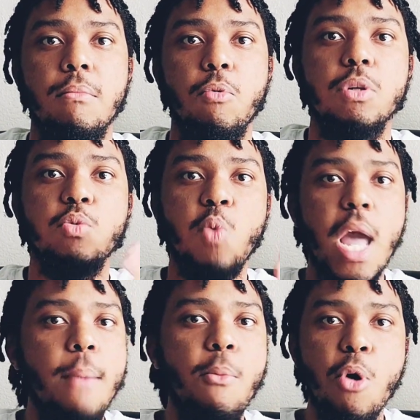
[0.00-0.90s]
was
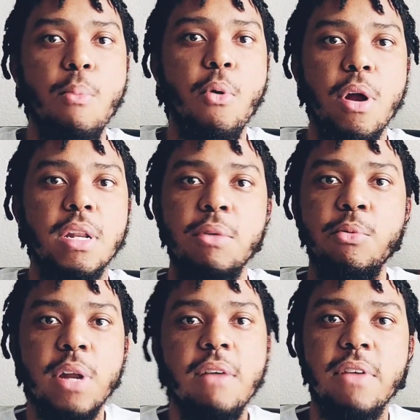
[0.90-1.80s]
way more important than
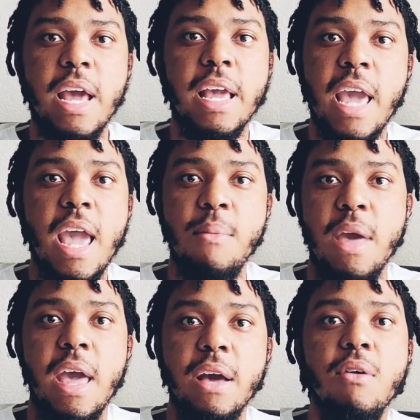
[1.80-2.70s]
whatever that game
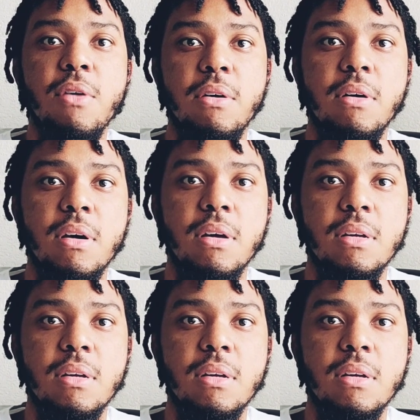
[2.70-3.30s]
had going on.